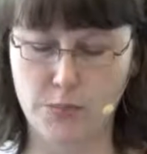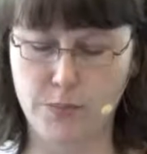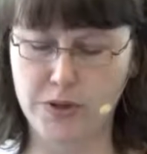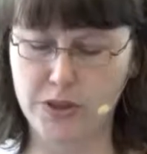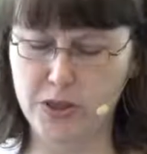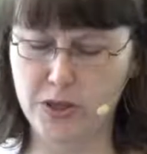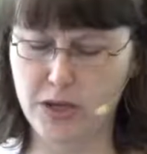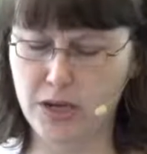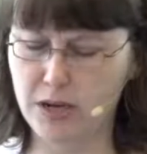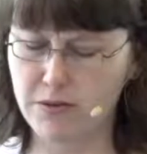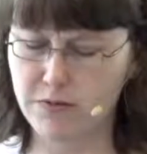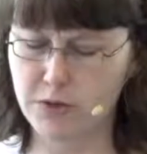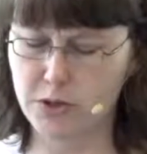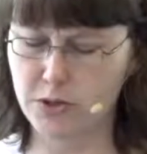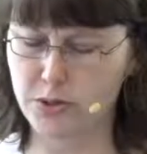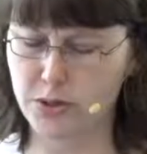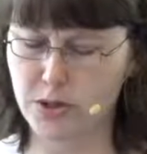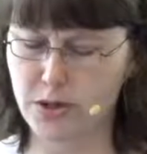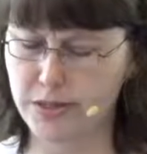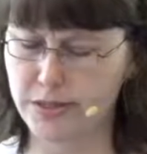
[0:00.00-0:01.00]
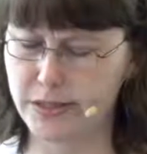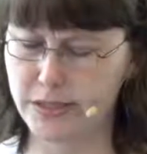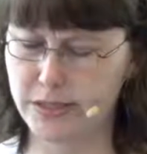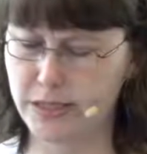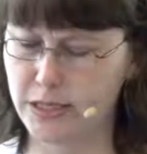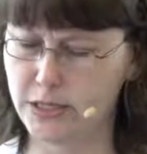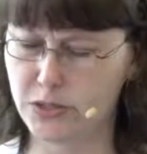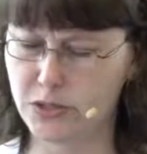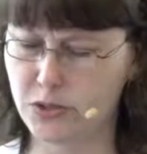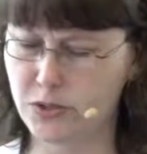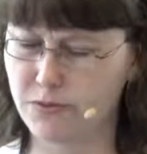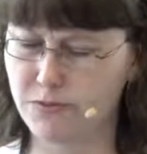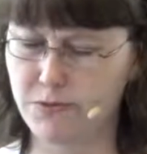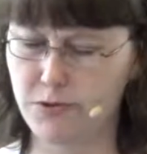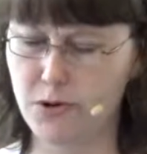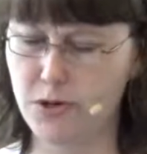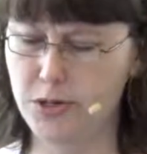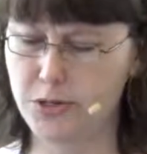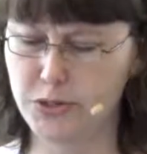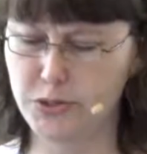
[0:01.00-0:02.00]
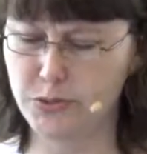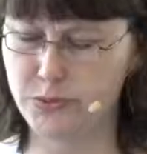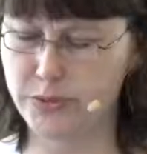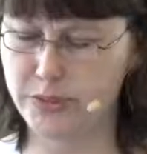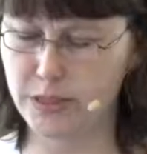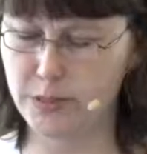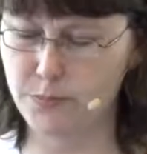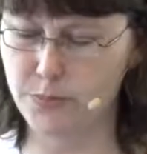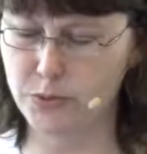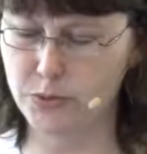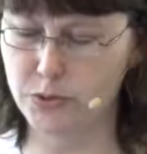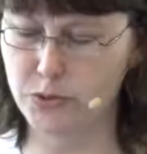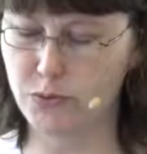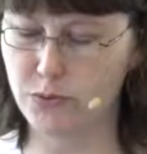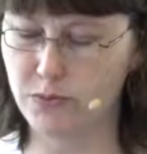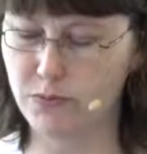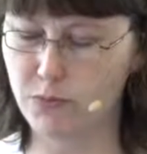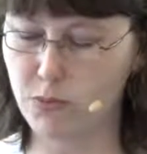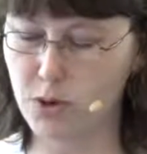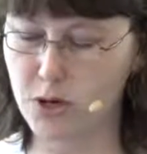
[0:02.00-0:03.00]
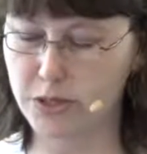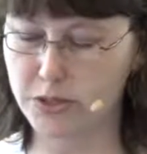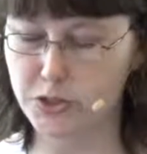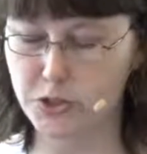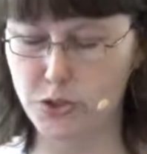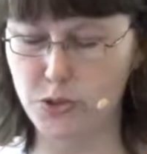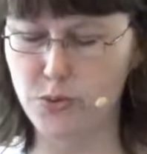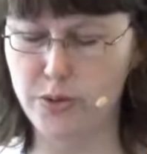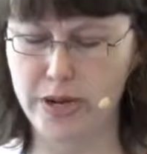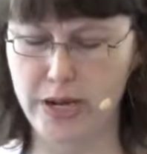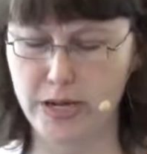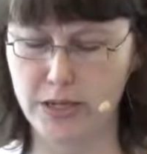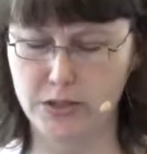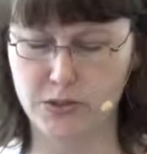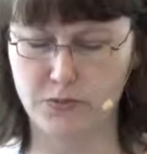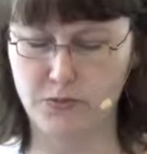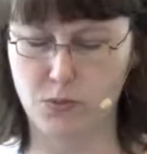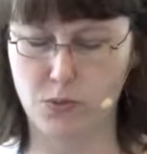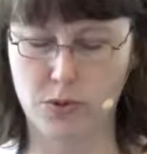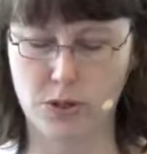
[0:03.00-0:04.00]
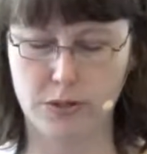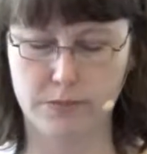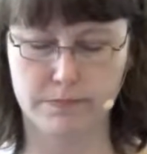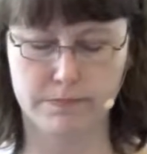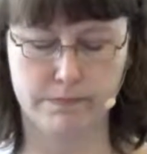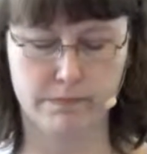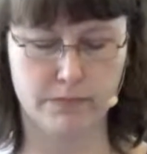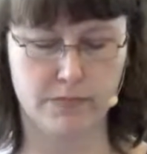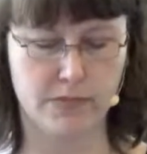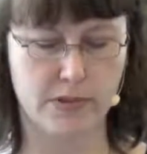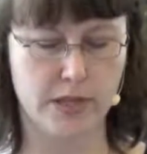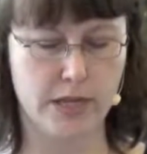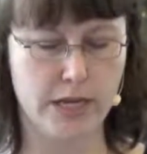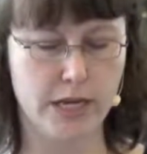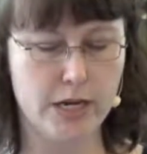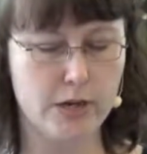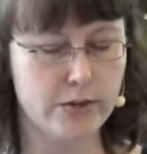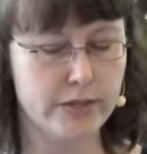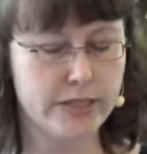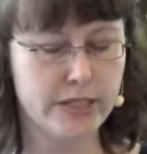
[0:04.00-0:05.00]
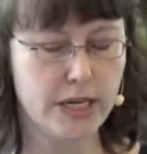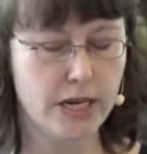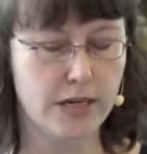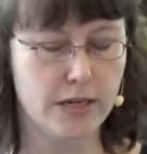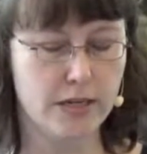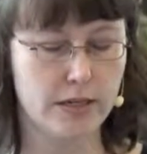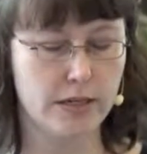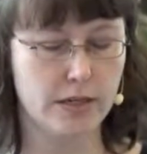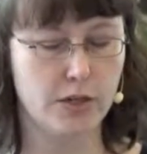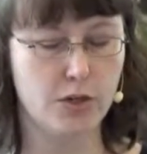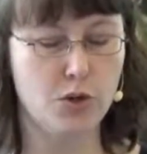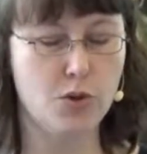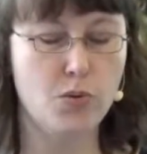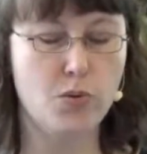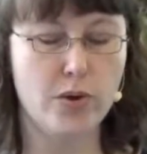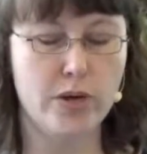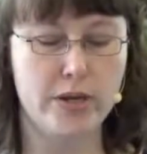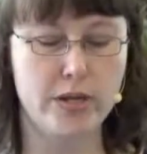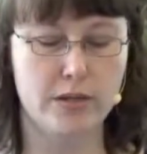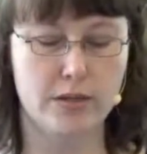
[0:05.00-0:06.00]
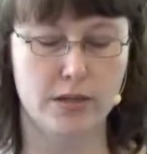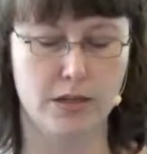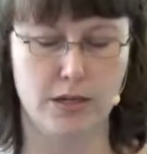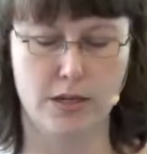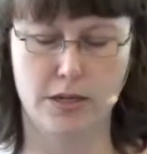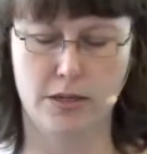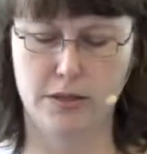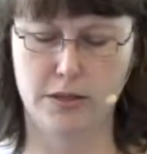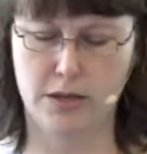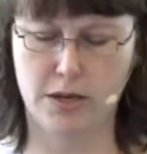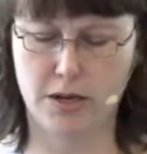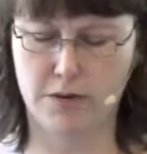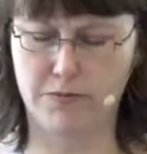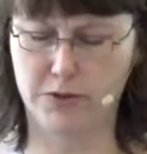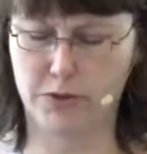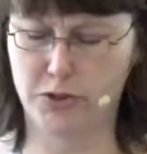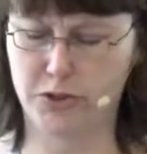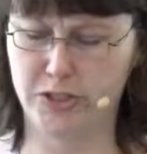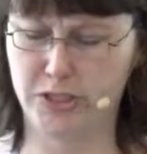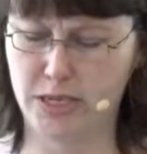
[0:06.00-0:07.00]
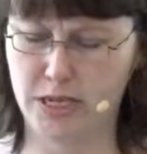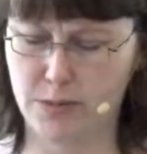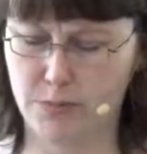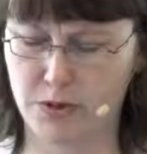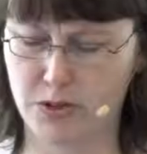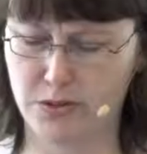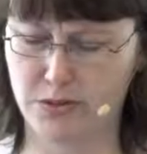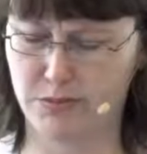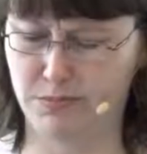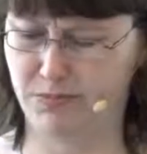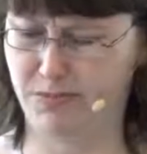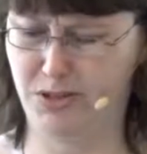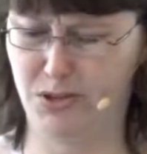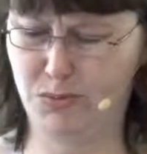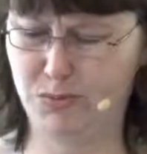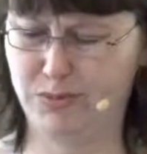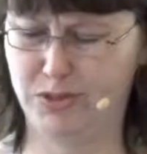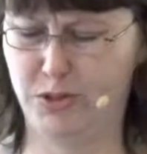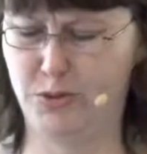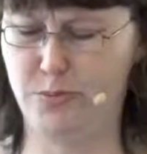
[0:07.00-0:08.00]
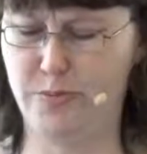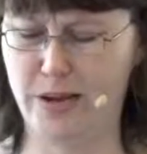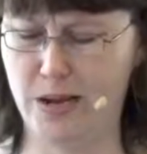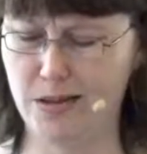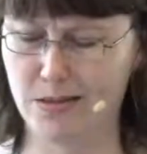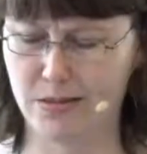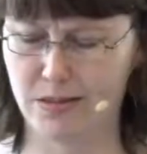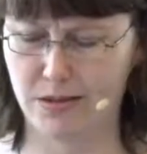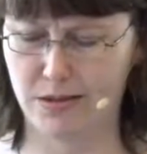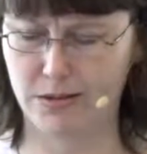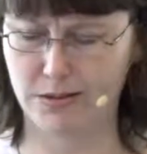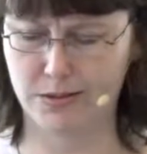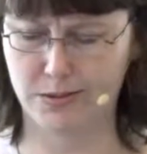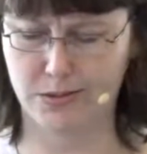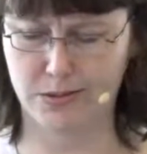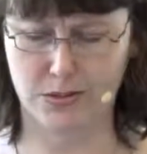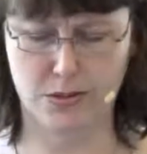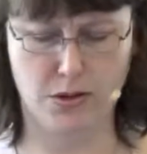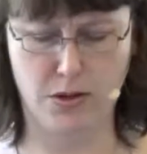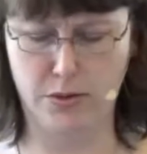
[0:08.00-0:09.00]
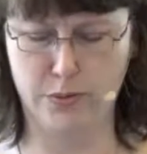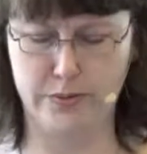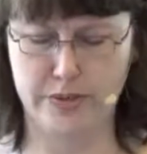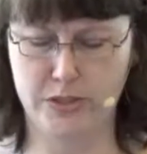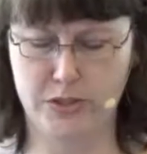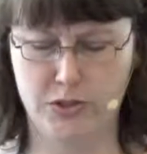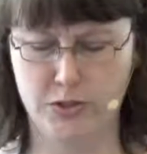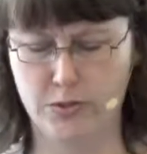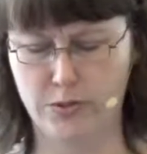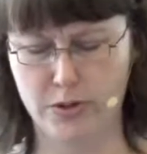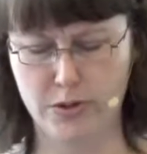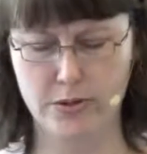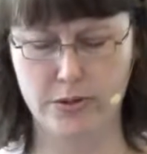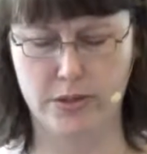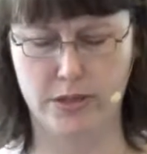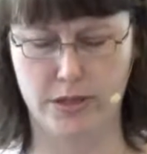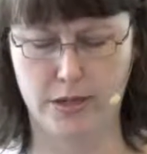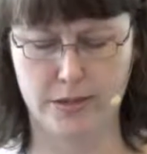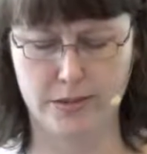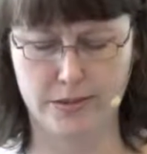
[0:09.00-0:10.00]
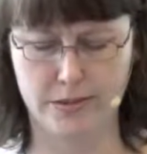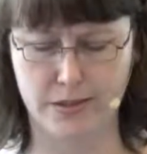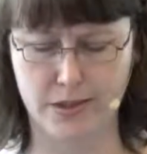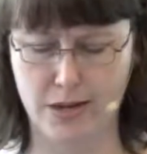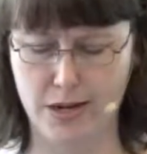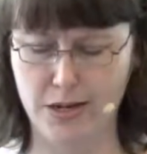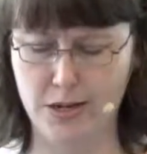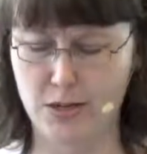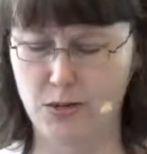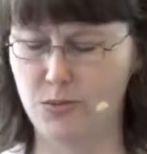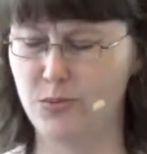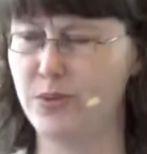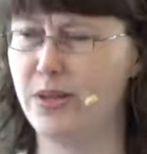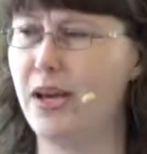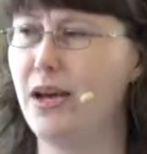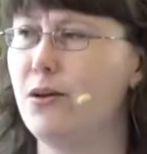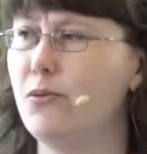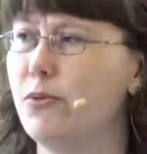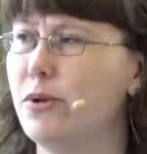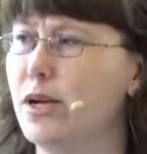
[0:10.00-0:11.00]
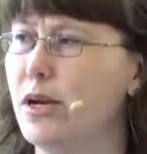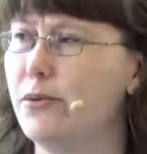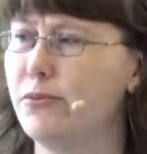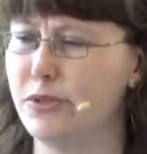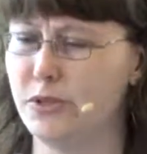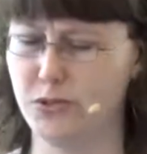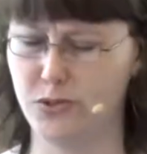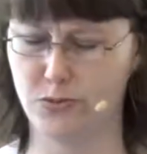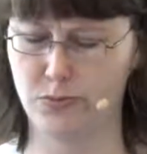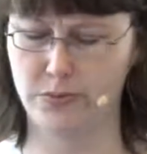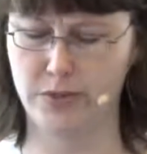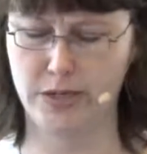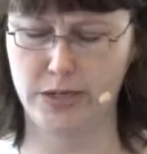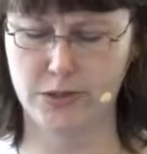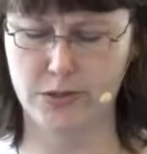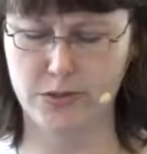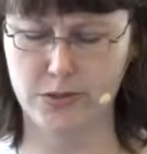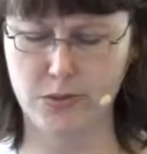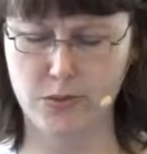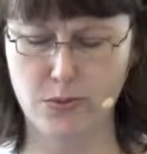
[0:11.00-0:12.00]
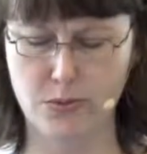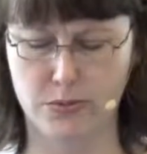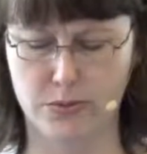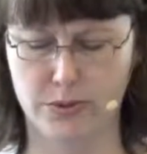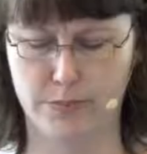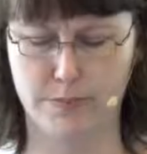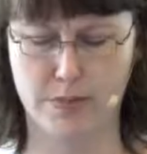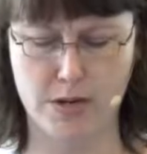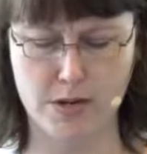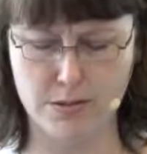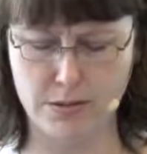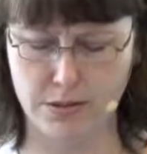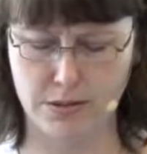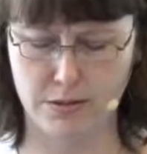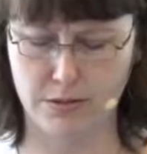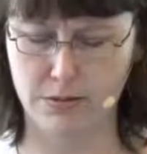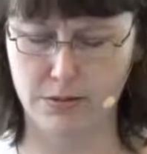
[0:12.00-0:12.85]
But the governor thought this answer far too simple to have walked 2 days for. Irritated and annoyed, the governor stammered, "Don't do bad things. Always do good things. I knew that when I was 3 years old, monk."